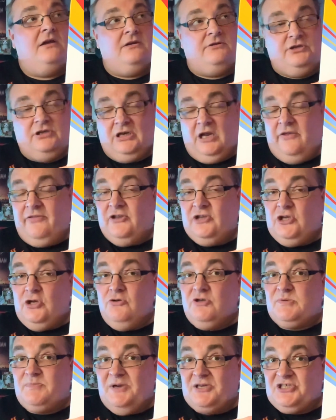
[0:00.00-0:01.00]
you know the new
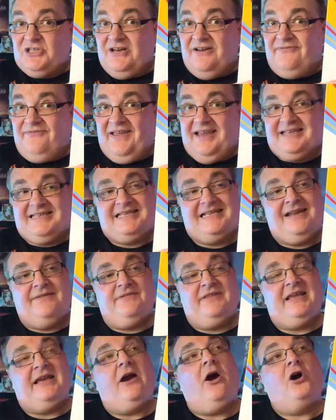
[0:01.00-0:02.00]
special effects and
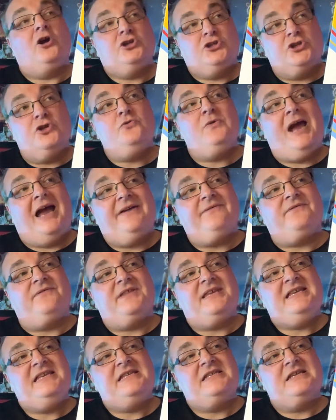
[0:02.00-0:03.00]
everything i do have
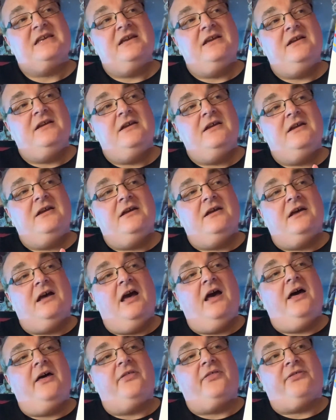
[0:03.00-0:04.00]
these
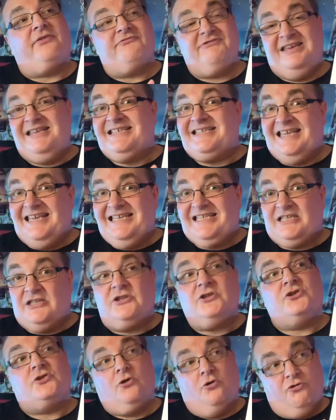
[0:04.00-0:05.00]
uh, three
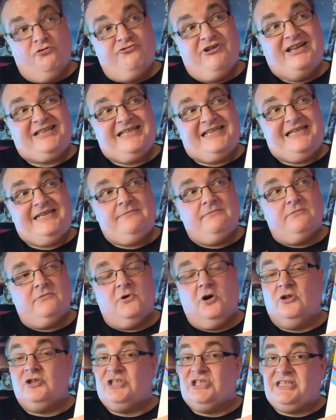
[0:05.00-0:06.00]
seasons already
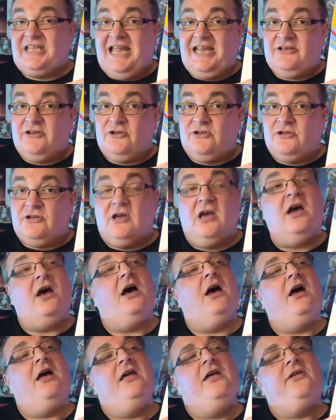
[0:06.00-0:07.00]
on standard
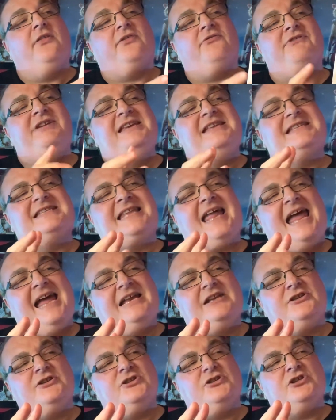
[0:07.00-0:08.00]
uh, three
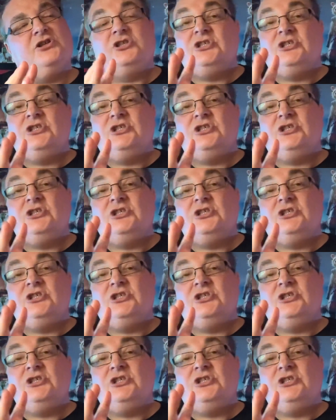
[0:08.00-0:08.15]
standard